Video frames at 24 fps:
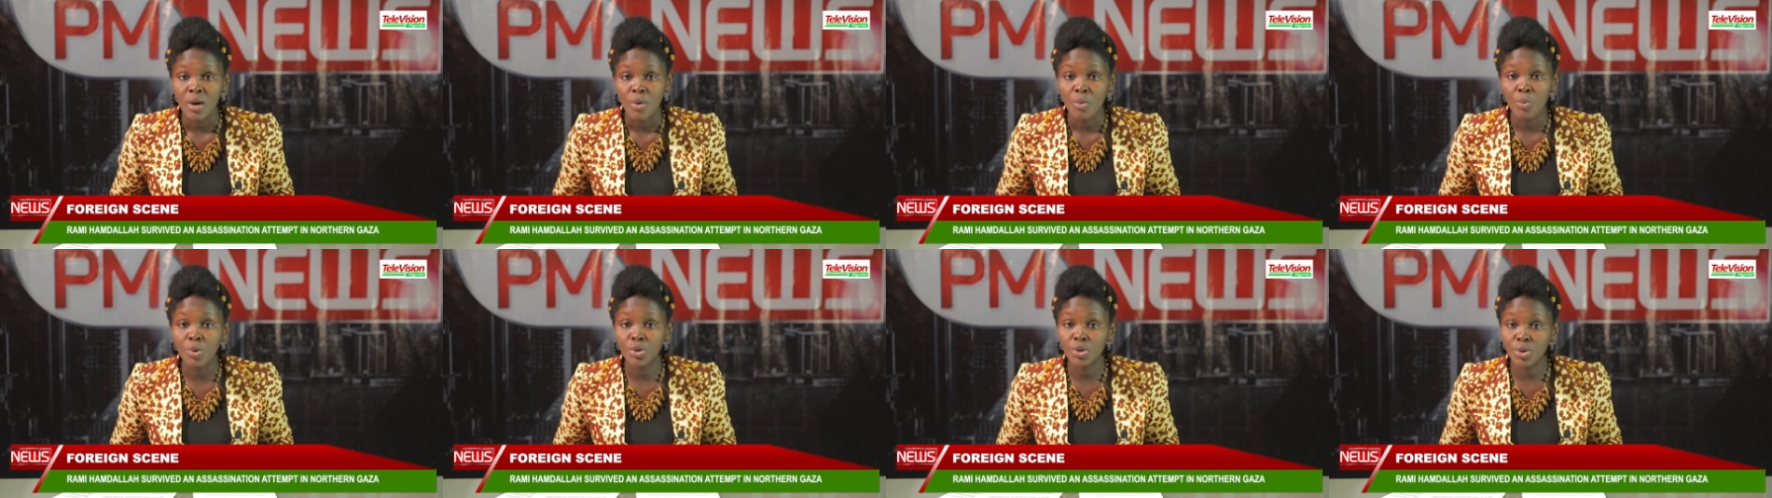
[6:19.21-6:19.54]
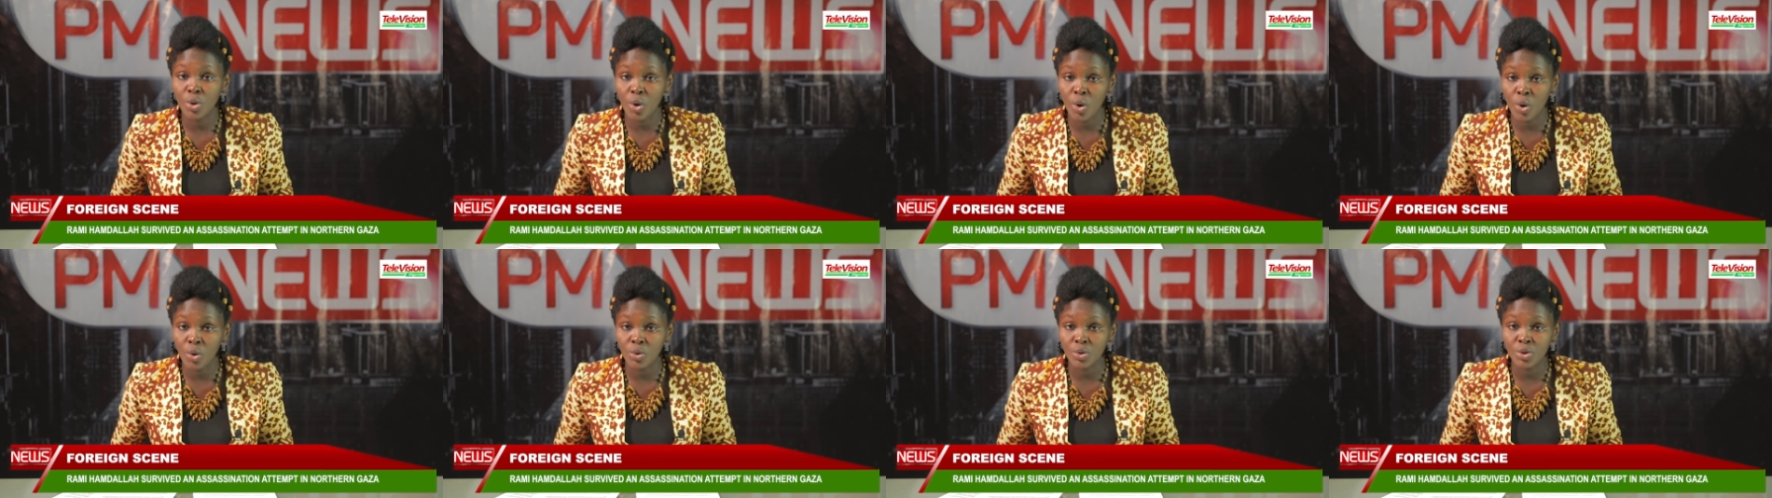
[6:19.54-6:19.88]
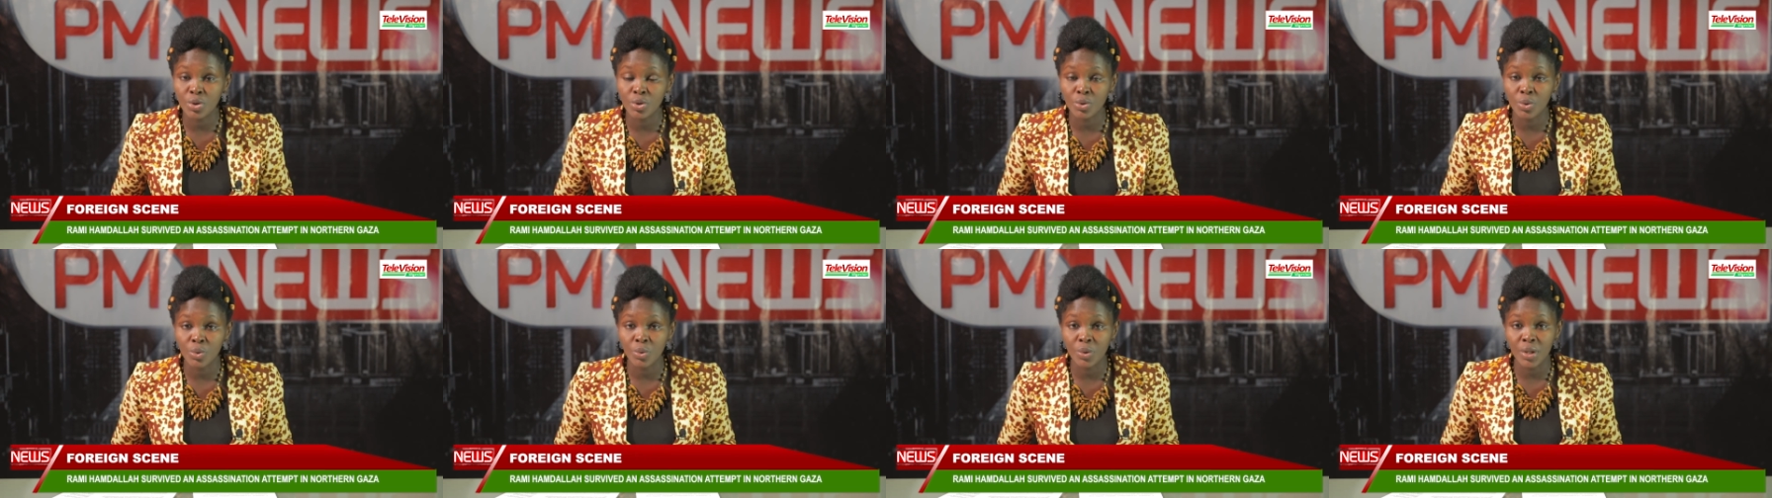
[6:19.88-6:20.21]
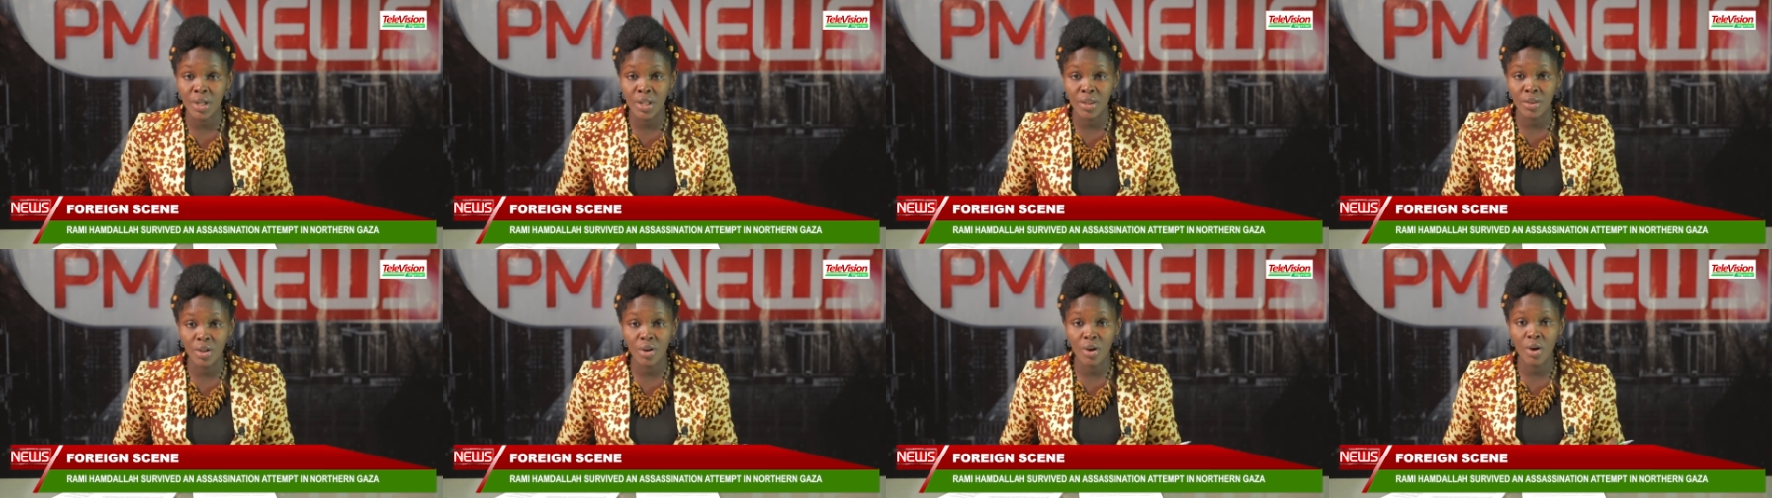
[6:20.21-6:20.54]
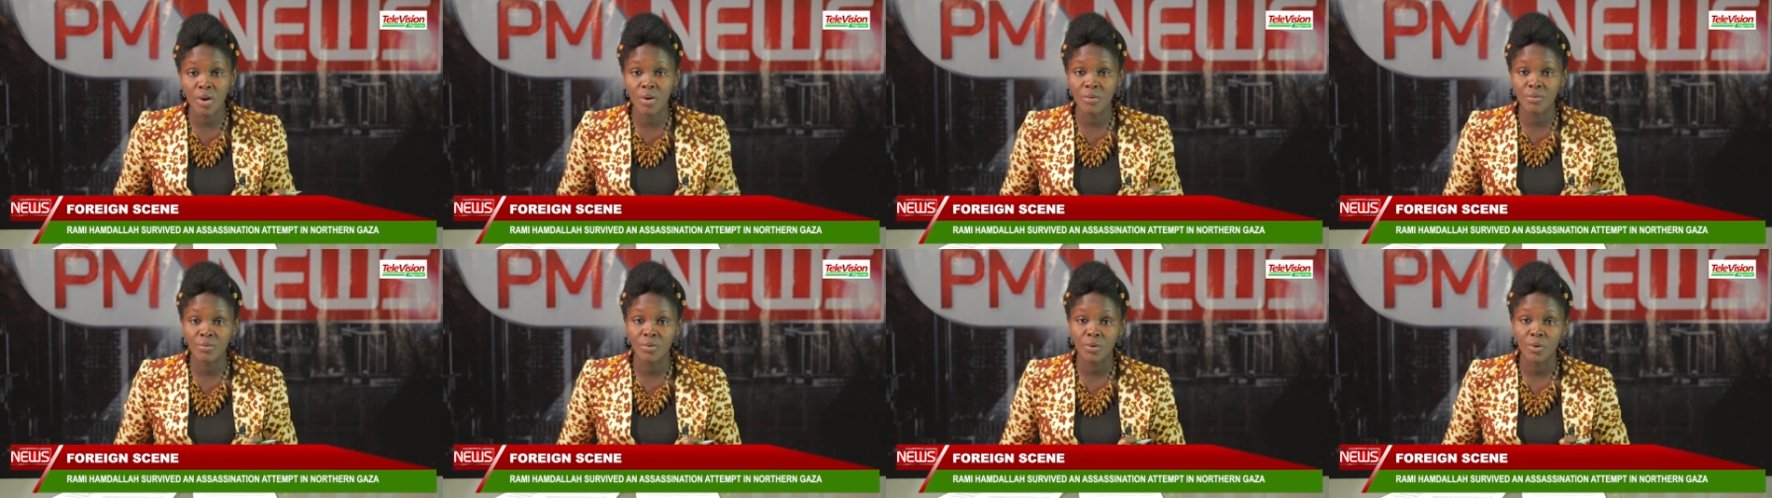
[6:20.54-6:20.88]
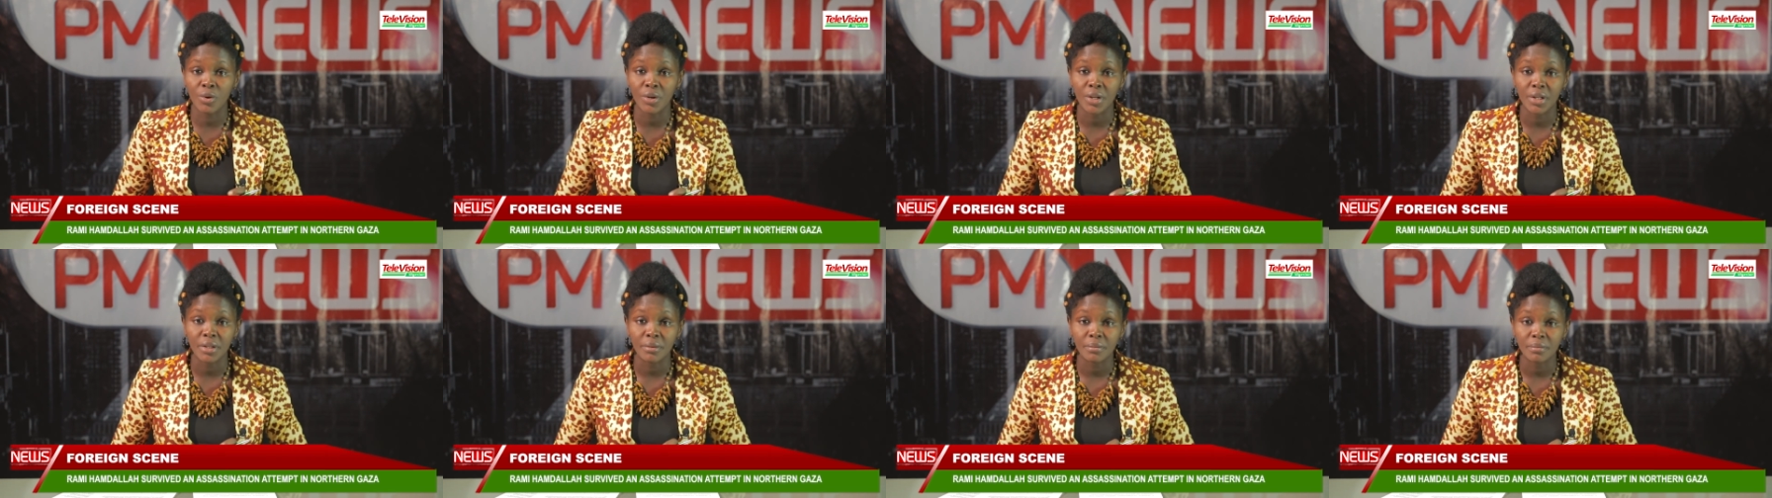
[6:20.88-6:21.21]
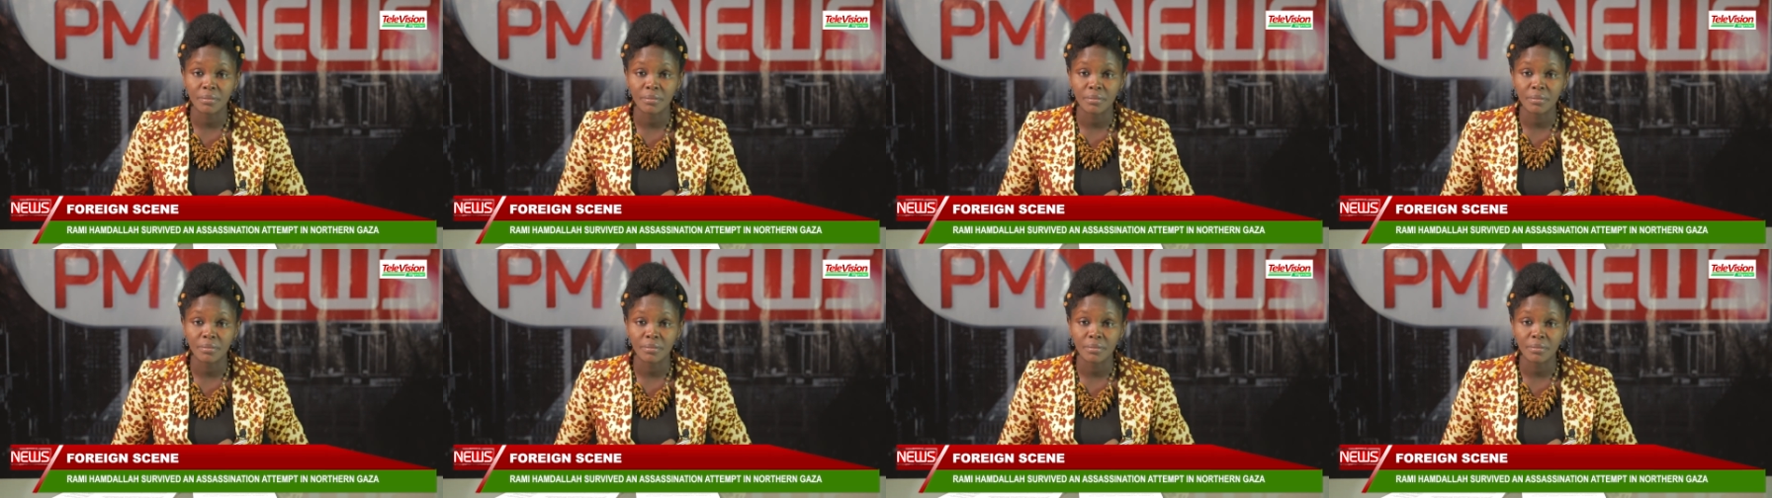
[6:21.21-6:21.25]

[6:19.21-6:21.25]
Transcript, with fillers: was also in the convoy.